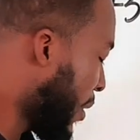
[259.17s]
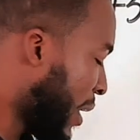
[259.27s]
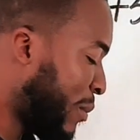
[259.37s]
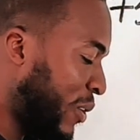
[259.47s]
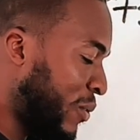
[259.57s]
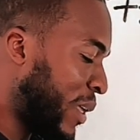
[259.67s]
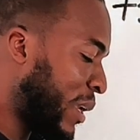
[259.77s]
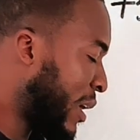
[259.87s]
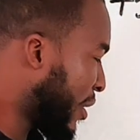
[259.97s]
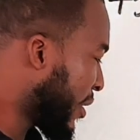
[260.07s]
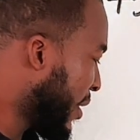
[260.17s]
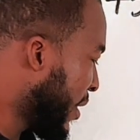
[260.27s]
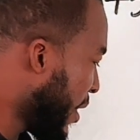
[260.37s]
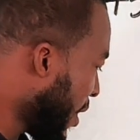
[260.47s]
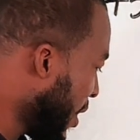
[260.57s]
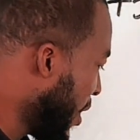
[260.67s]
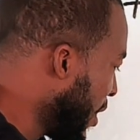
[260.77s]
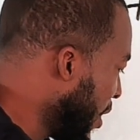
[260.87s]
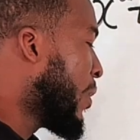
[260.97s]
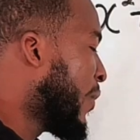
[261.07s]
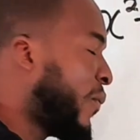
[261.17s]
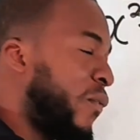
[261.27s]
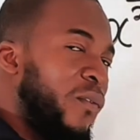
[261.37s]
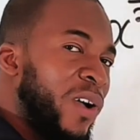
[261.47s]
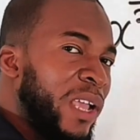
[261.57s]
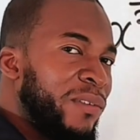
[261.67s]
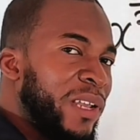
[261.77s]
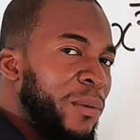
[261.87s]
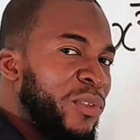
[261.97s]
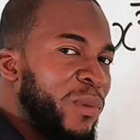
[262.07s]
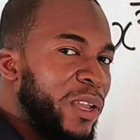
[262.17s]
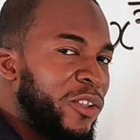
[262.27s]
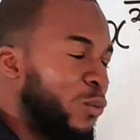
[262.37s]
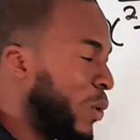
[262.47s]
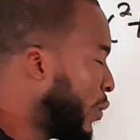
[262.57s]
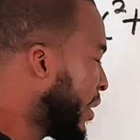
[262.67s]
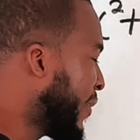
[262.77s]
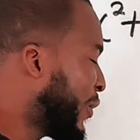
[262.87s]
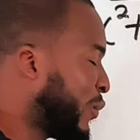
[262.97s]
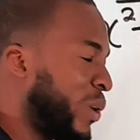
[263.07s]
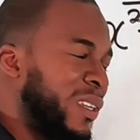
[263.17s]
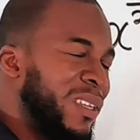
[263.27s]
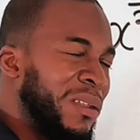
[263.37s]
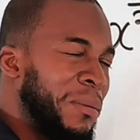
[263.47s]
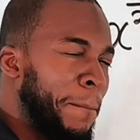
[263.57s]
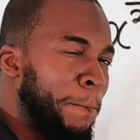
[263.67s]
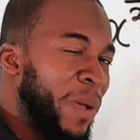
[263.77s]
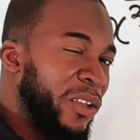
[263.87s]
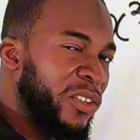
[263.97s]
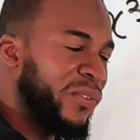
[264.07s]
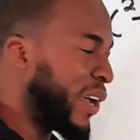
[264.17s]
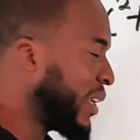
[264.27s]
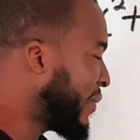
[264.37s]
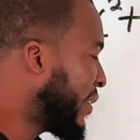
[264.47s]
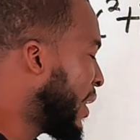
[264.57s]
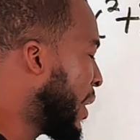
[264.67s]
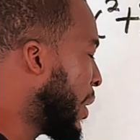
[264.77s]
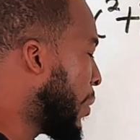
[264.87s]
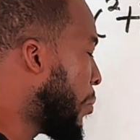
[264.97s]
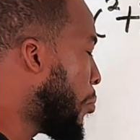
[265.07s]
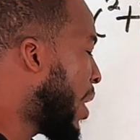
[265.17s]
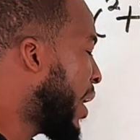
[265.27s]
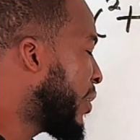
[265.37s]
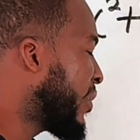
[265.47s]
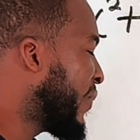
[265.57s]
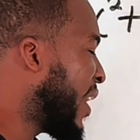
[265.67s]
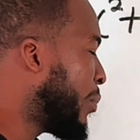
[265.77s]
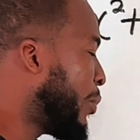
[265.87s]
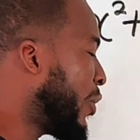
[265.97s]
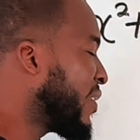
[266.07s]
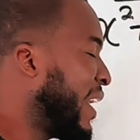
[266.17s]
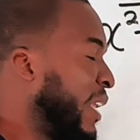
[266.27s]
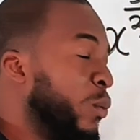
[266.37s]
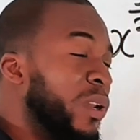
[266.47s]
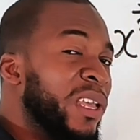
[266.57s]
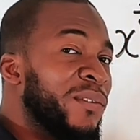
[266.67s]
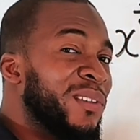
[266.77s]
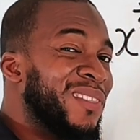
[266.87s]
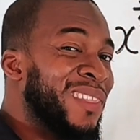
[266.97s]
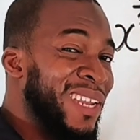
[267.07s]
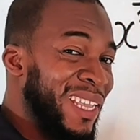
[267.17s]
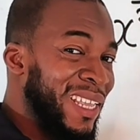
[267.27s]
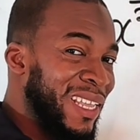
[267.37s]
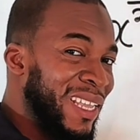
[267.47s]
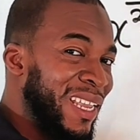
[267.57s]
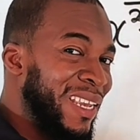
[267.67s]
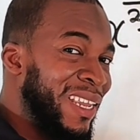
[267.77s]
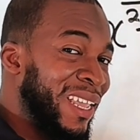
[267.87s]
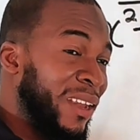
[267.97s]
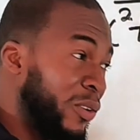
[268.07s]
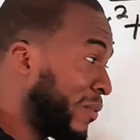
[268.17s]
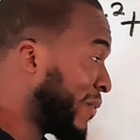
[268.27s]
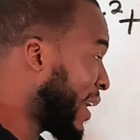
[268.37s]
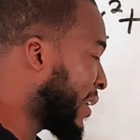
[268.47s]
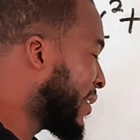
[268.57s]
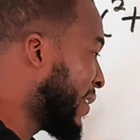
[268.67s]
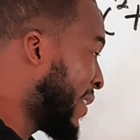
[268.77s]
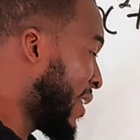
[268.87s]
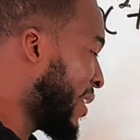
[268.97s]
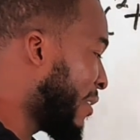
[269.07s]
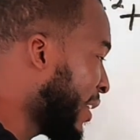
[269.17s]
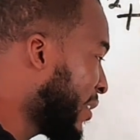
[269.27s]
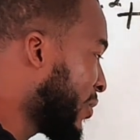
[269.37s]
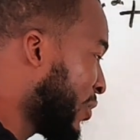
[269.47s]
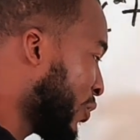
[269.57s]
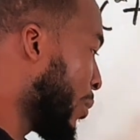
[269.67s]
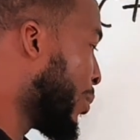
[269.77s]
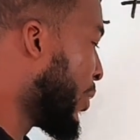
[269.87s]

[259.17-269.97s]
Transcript: Let me do that directly here. 5 times minus 1 will give us what? Minus 5. Minus 5 plus 8 will give us 3. Take note of that 3, right? To the top.